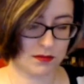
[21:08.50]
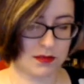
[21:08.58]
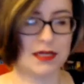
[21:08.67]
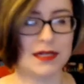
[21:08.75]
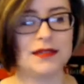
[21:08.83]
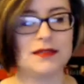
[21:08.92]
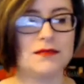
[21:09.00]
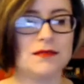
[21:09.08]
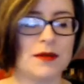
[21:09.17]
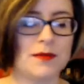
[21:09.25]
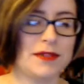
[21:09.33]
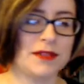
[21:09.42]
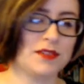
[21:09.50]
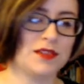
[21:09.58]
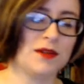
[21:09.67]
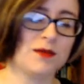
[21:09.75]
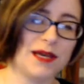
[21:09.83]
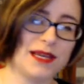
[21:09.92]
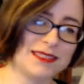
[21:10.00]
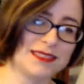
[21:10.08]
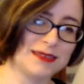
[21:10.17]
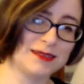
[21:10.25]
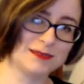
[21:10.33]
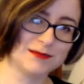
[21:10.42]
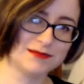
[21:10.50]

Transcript: Sorry, not TwitchCon, PAX South.